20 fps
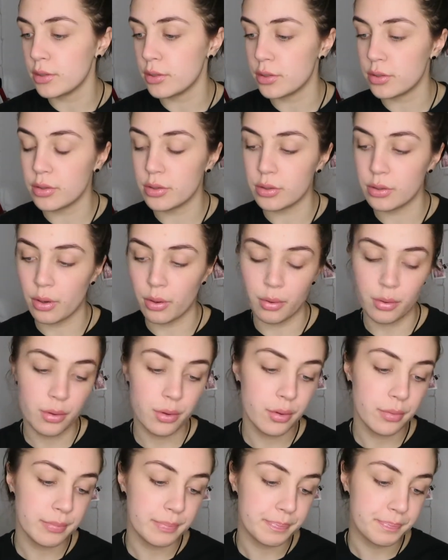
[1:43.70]

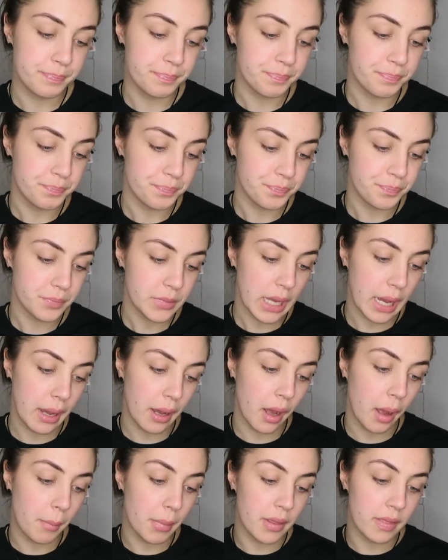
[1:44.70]
So,
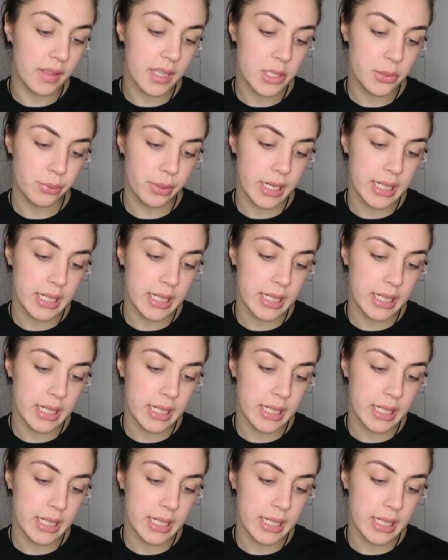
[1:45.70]
this